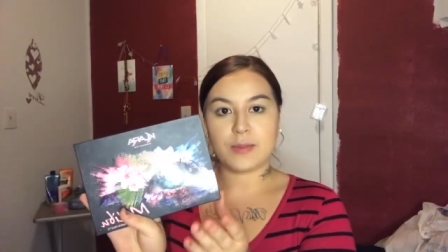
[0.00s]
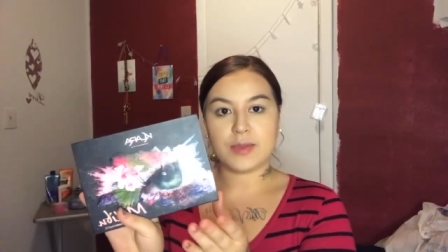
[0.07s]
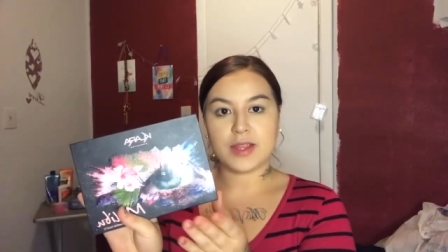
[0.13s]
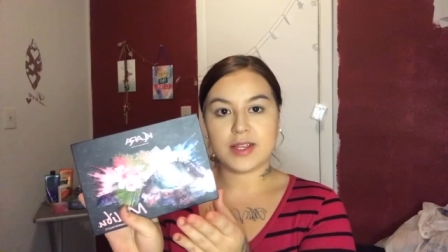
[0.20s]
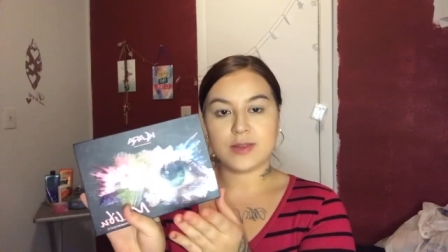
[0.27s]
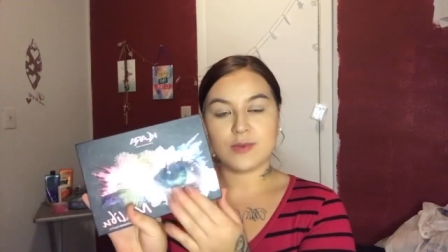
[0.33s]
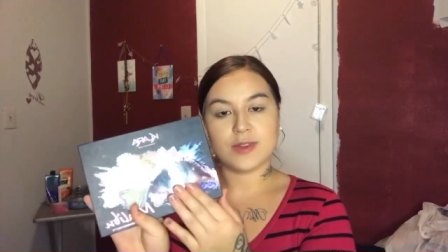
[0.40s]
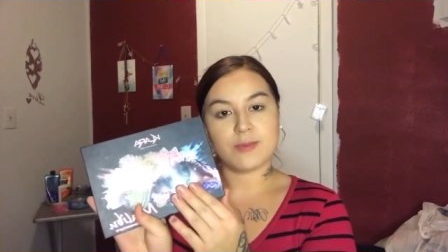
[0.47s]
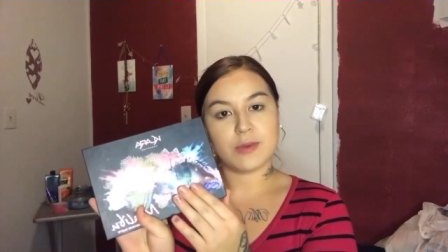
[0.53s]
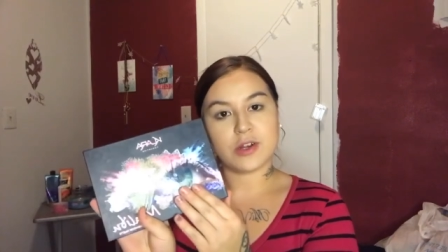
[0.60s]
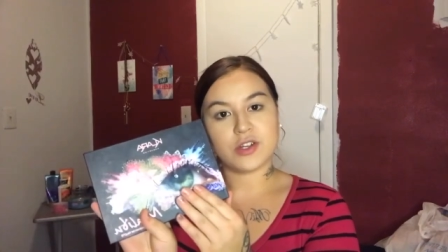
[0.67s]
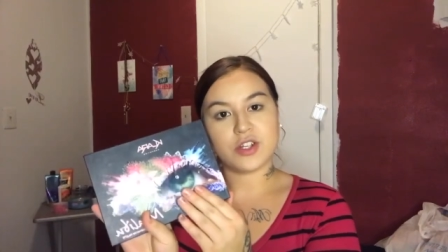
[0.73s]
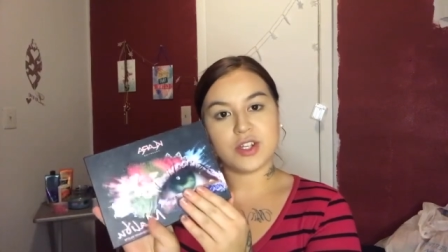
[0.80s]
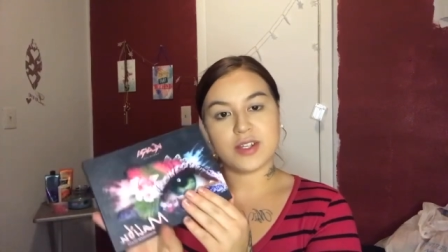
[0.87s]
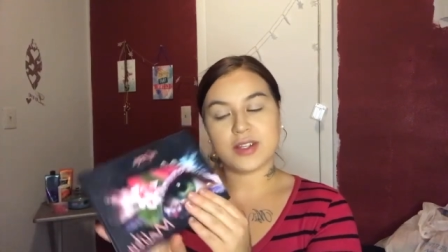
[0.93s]
This was
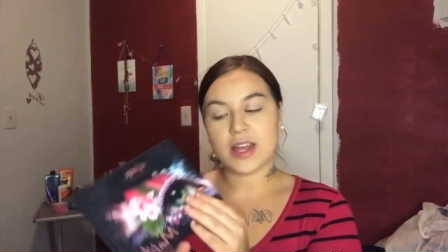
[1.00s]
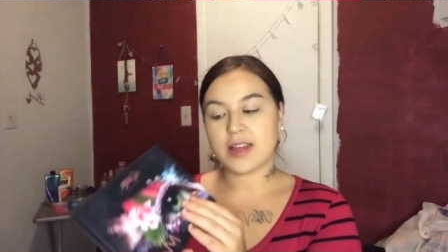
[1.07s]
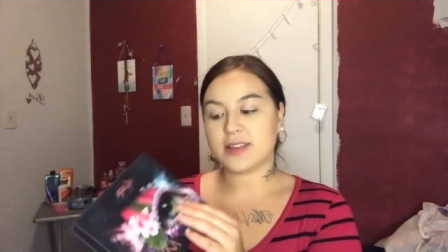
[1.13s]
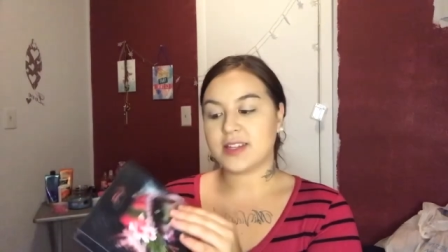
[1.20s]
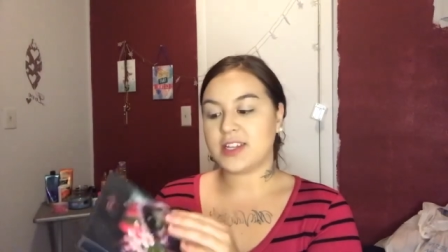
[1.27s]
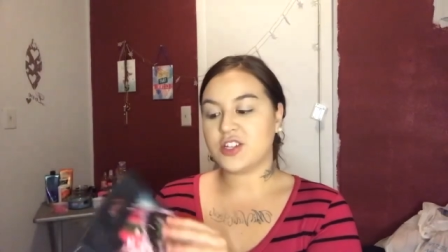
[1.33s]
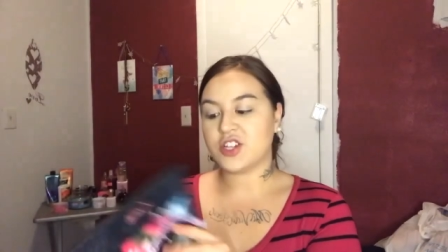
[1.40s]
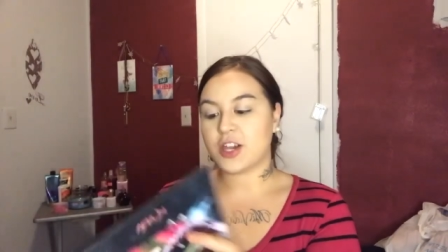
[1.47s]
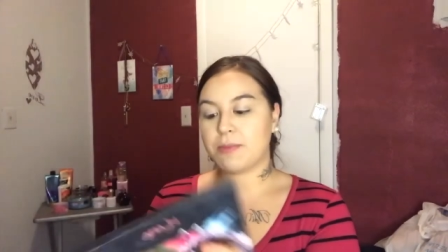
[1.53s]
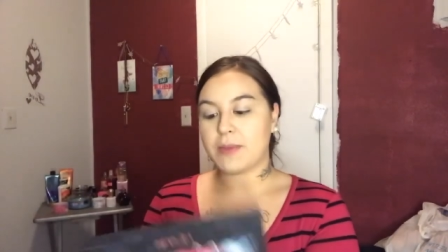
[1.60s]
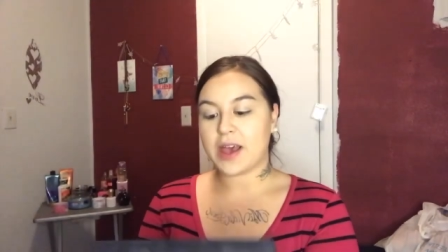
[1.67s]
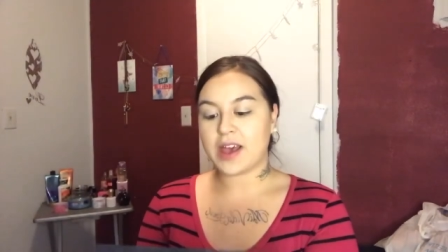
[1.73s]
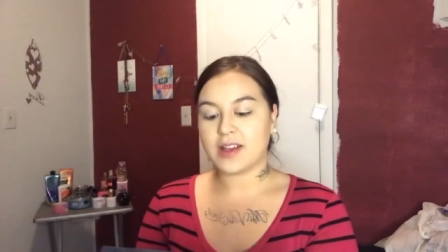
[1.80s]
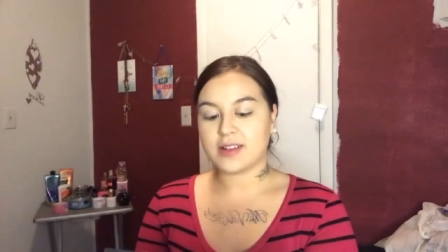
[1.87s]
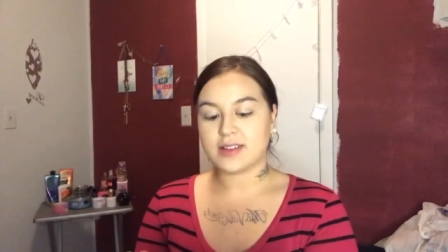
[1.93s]
purchased at TJ
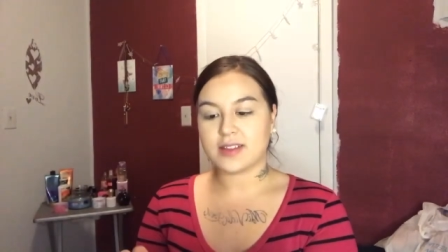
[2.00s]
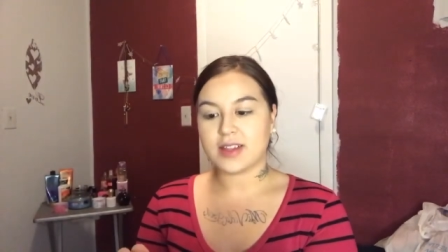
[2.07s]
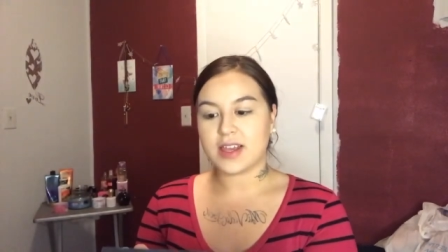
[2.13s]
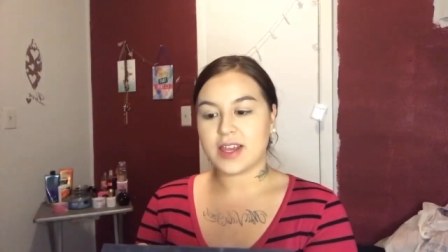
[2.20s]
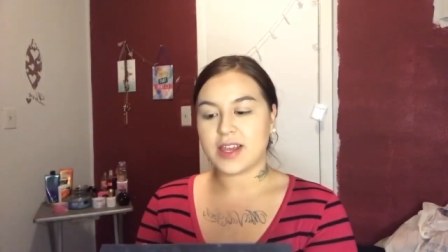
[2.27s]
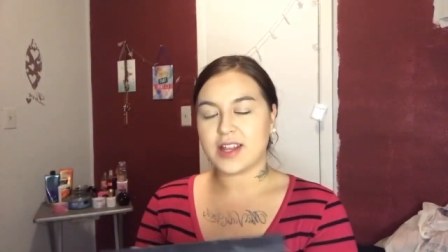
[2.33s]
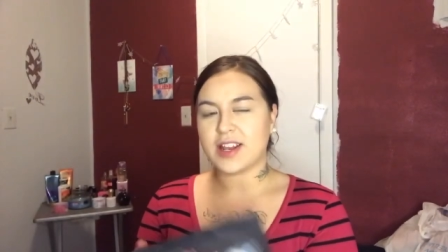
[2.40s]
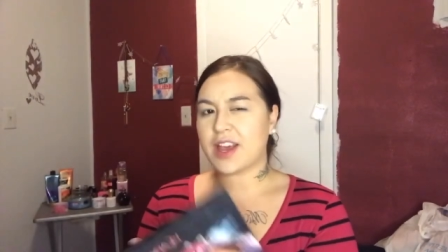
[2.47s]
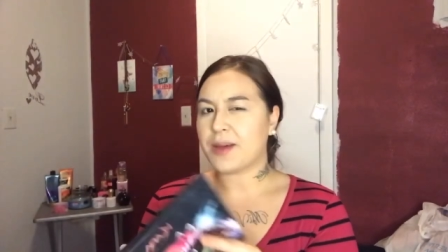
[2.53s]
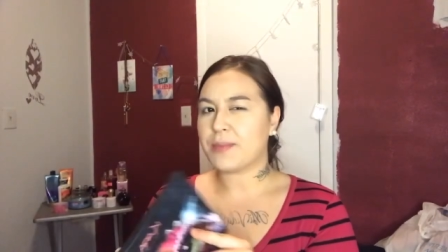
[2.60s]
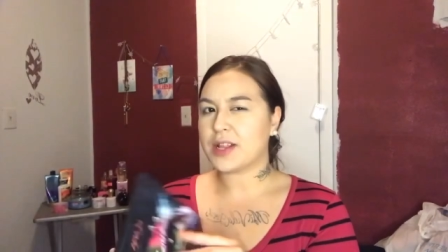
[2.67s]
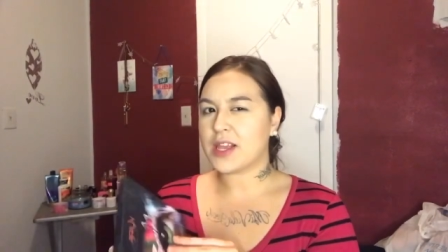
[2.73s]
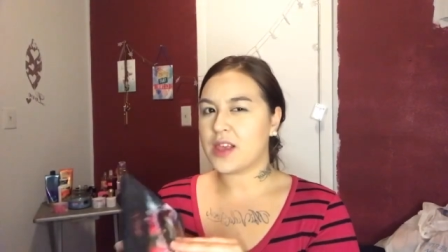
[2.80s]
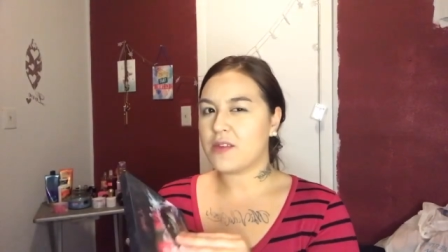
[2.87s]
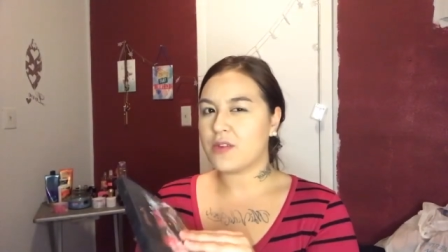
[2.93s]
Maxx, and I
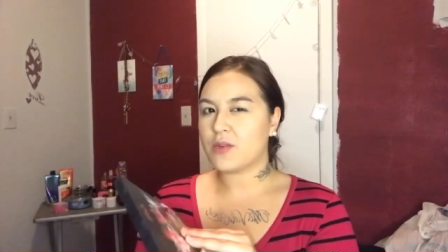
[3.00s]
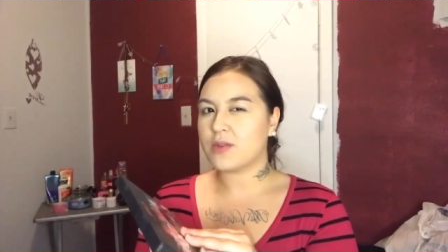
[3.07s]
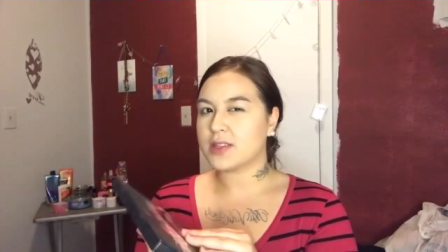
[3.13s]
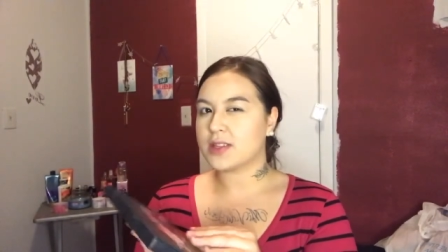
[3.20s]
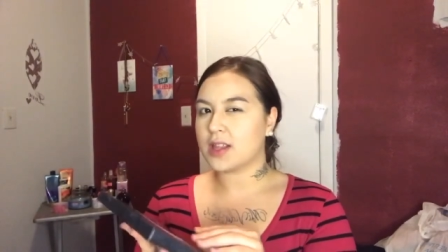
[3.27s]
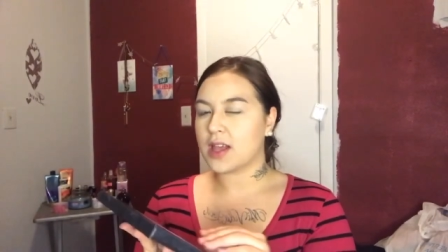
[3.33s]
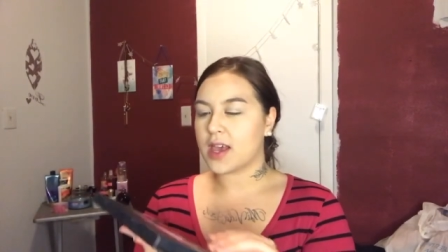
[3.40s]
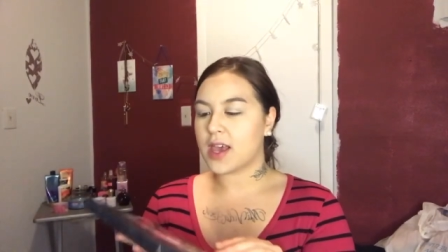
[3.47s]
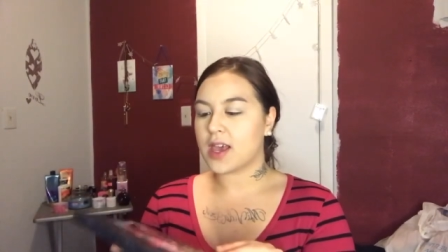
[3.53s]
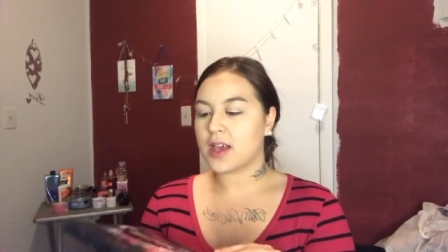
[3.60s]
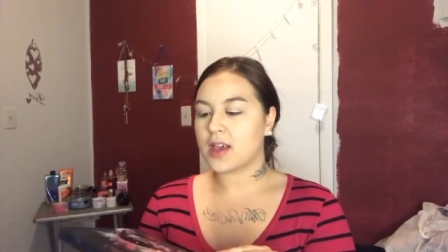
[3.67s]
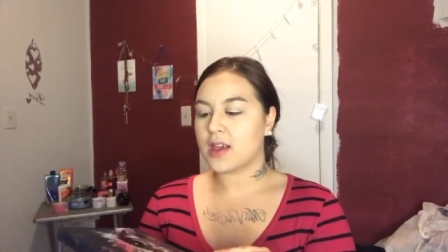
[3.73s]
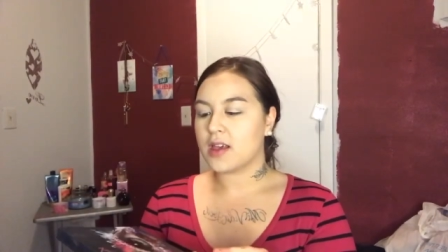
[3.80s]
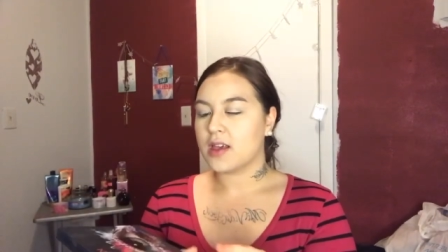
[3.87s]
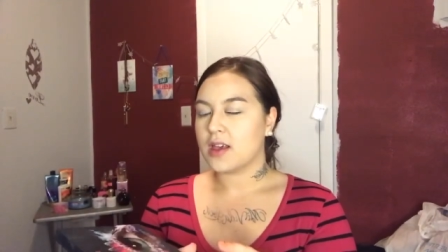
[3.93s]
believe it was like